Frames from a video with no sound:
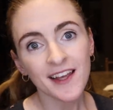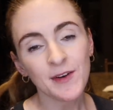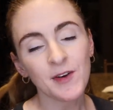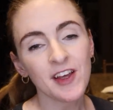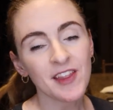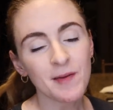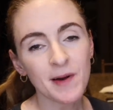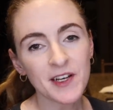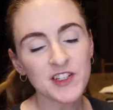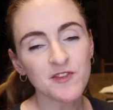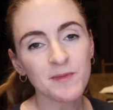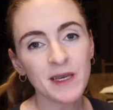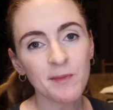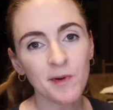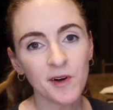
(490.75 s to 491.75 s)
with a bunch
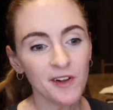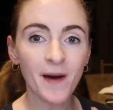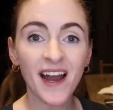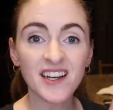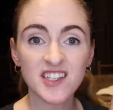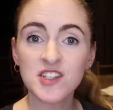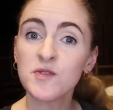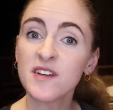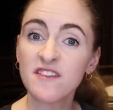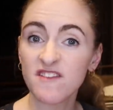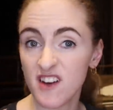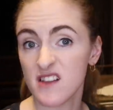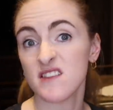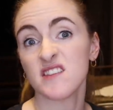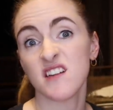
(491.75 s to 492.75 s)
of people. Back to doing
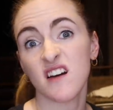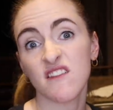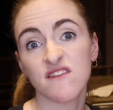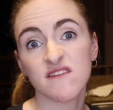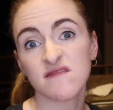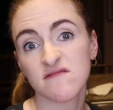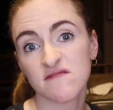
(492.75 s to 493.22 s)
fun stuff.